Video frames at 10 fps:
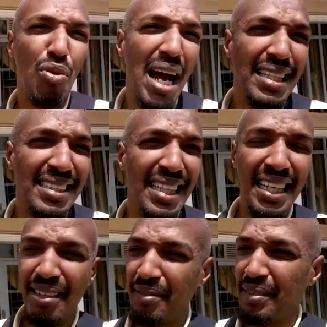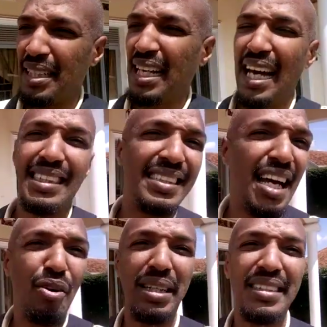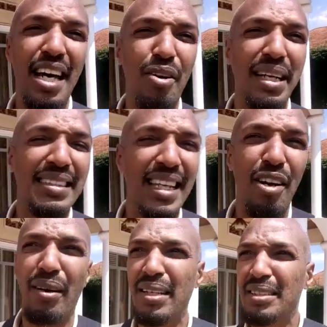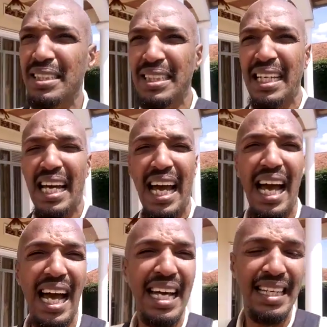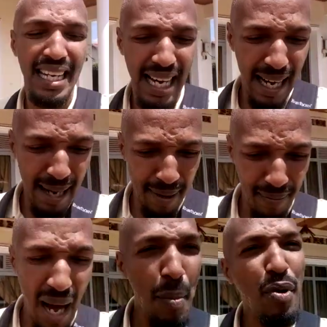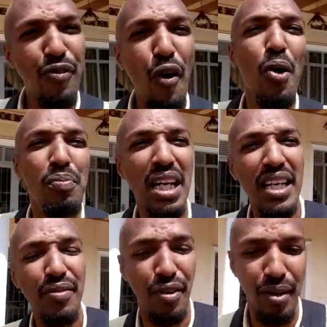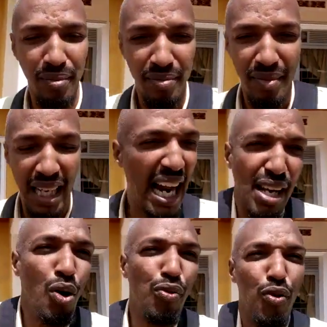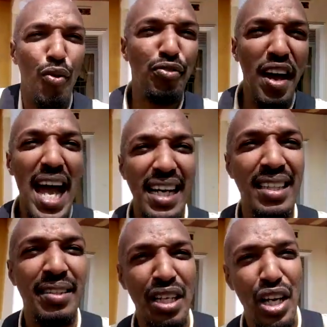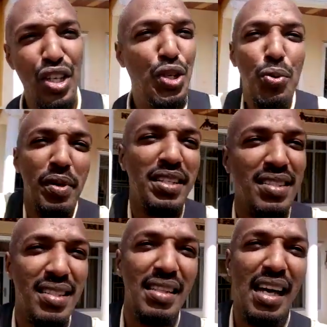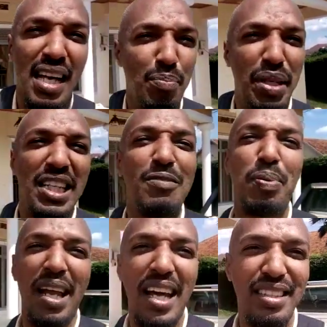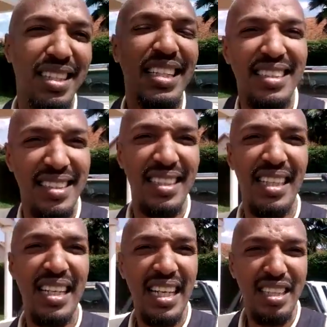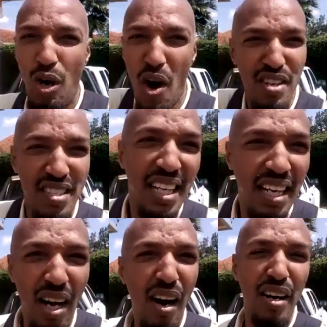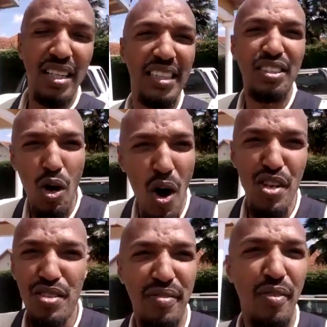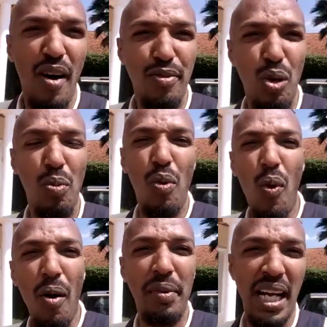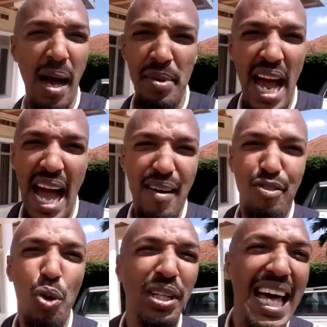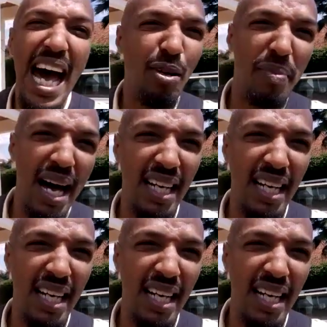sea rising, etc., etc., etc. And um, I'm a firm believer, and I know for a fact, humans are the biggest player to this causing uh, this cause of, of global warming. I mean, I have no doubt